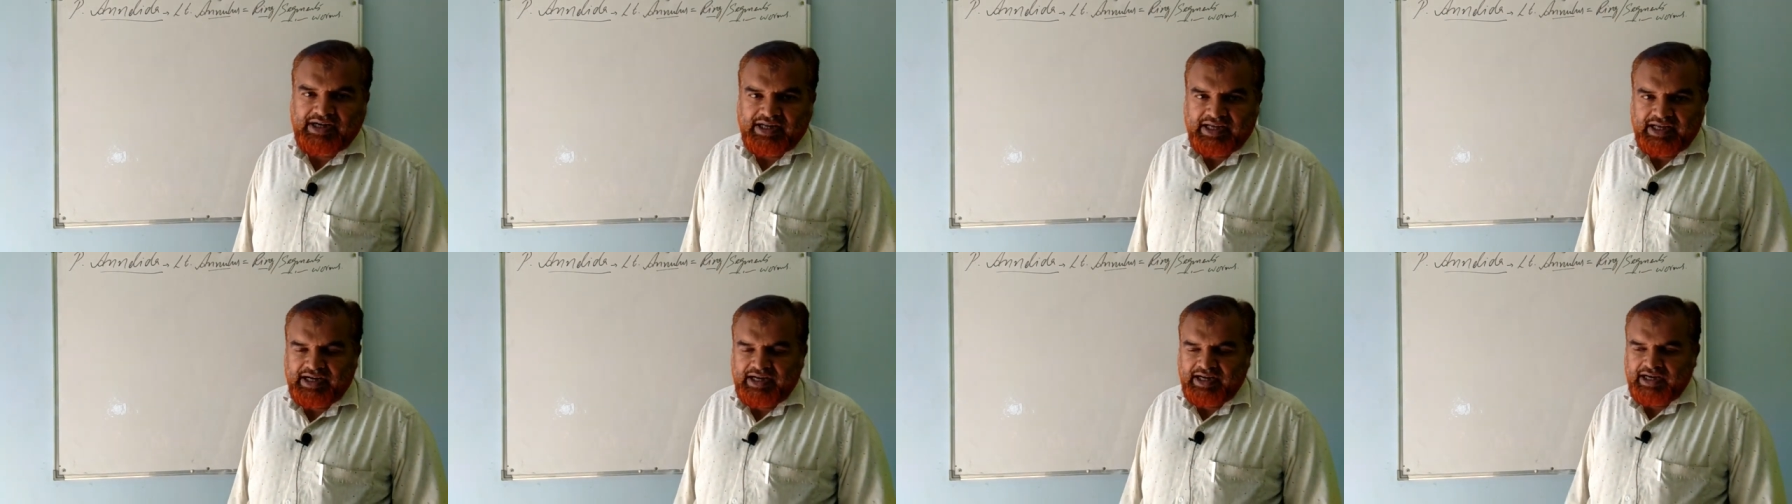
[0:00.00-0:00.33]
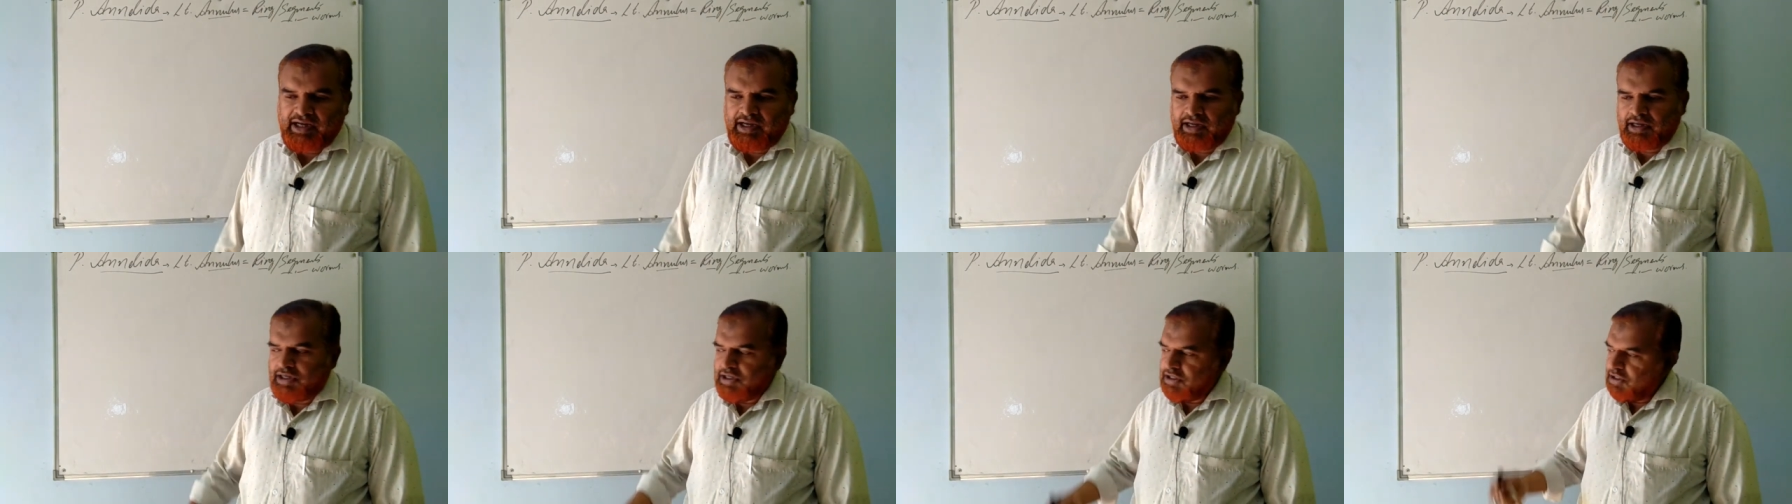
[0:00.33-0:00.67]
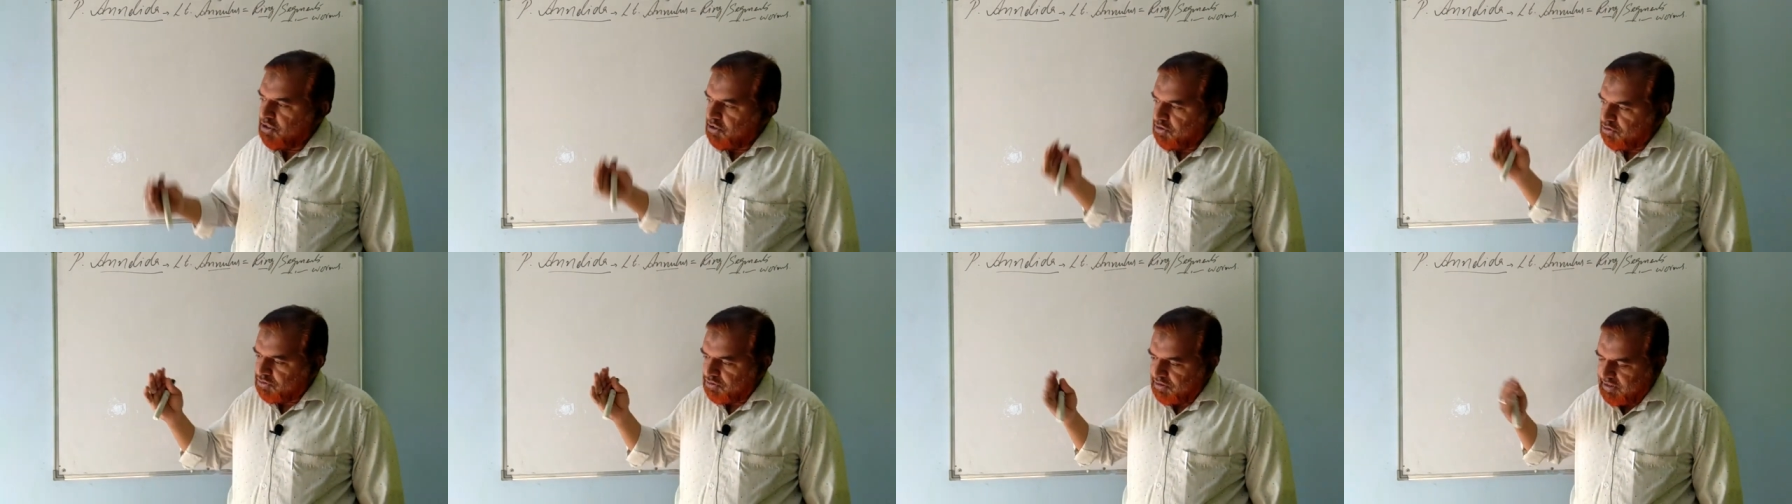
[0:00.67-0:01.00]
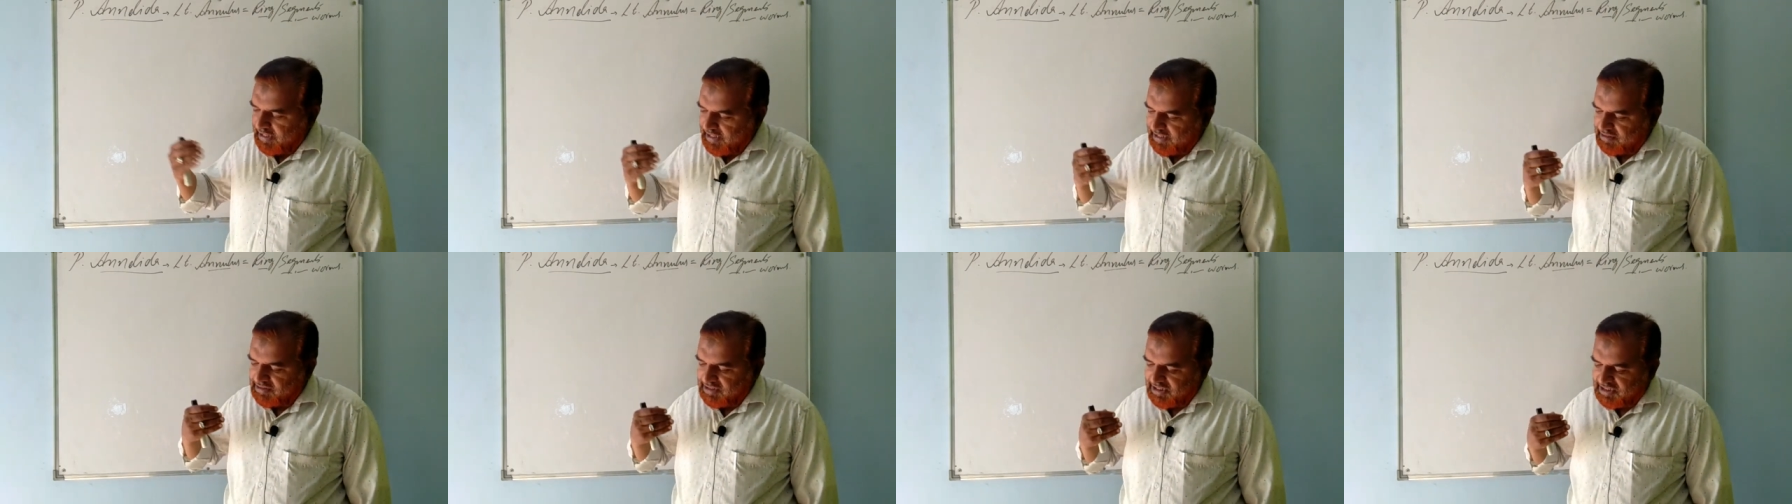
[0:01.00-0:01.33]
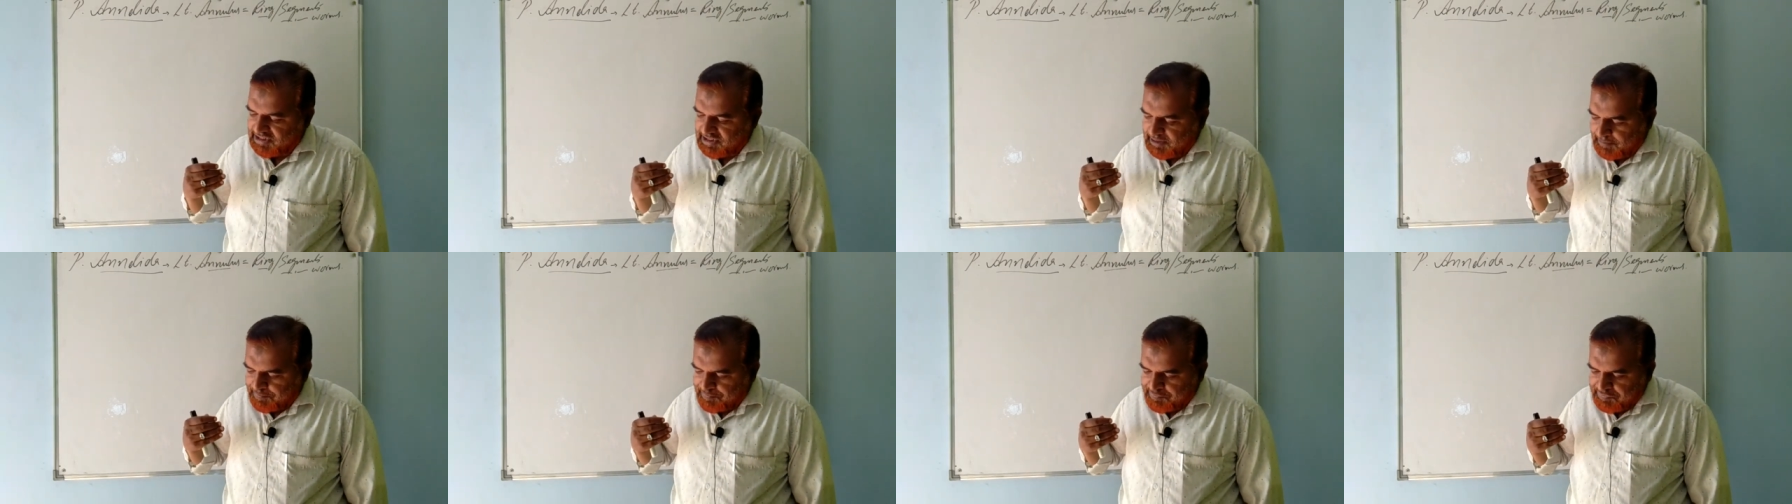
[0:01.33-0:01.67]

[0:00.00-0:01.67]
Redaria. So like this,